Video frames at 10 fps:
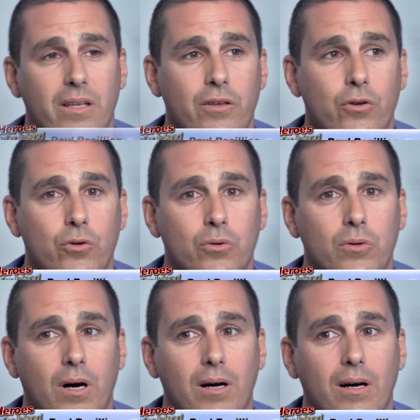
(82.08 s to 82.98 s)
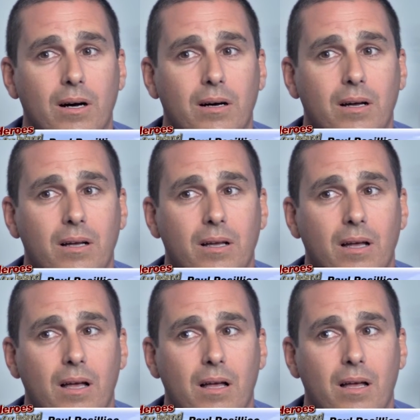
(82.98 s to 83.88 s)
You
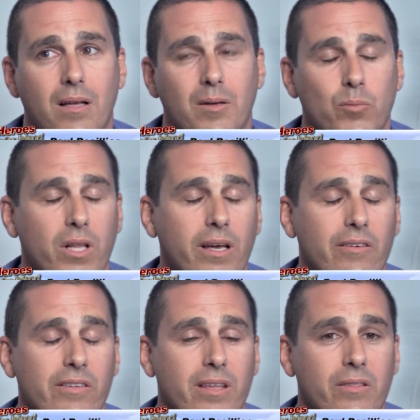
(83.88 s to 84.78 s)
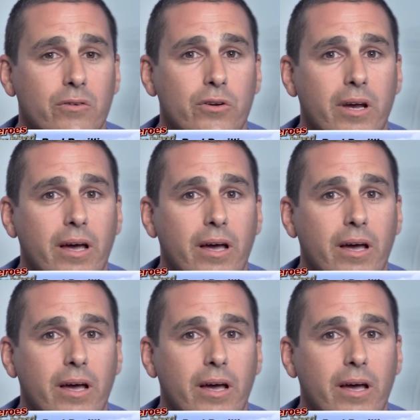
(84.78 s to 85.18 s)
play everything through your